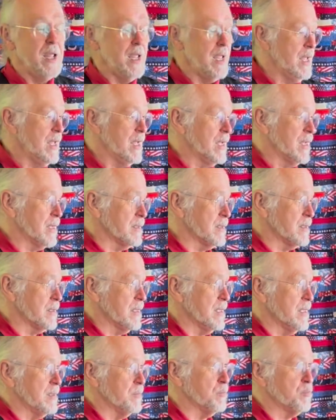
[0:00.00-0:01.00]
and
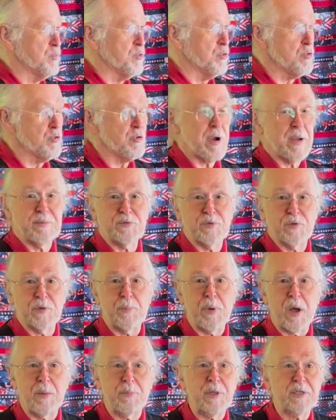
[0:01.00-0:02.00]
in programs for the
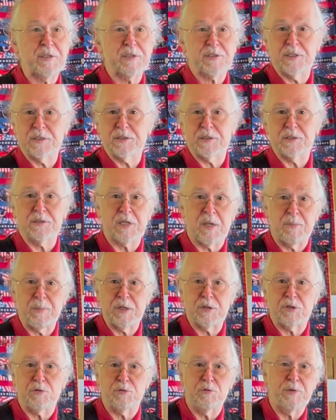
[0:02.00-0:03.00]
public, such as coming
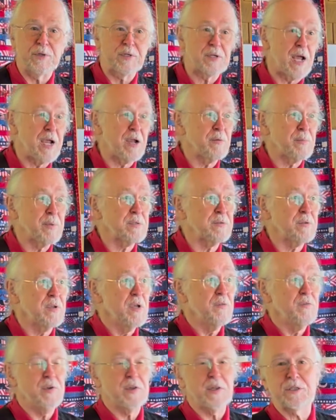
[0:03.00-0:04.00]
to retirement
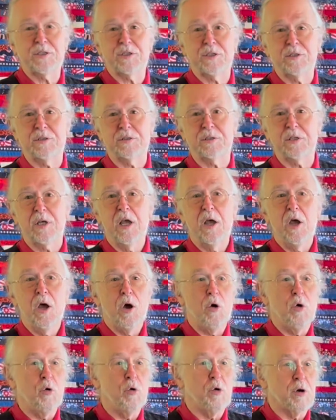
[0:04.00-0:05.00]
villages
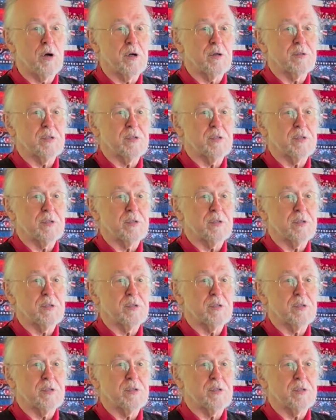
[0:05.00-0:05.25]
or